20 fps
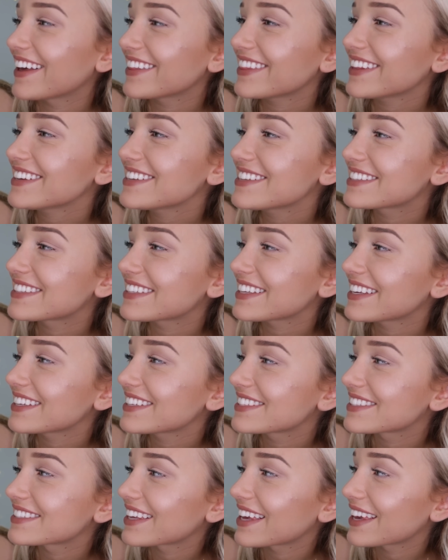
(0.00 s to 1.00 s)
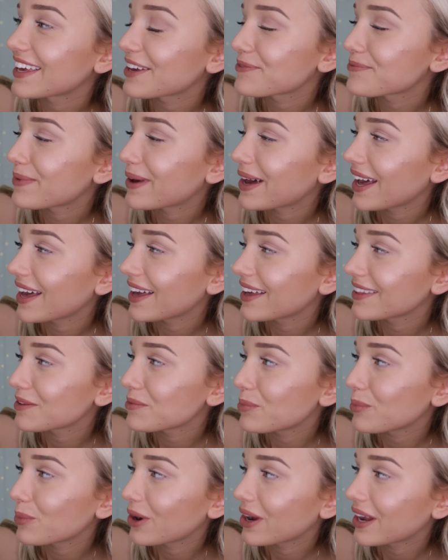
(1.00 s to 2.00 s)
This is by
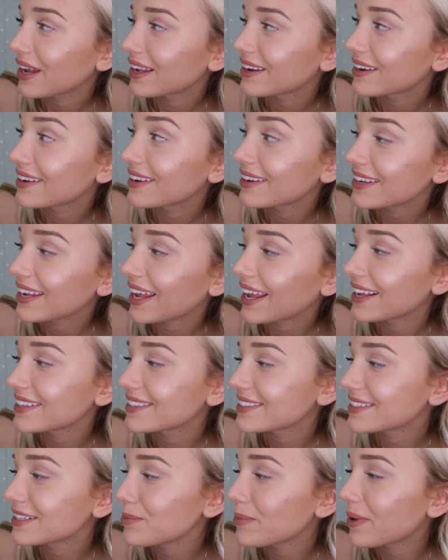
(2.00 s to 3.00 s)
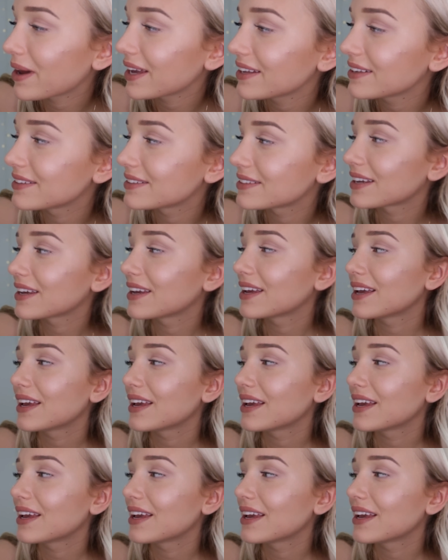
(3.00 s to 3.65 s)
the brand Tasty Bite.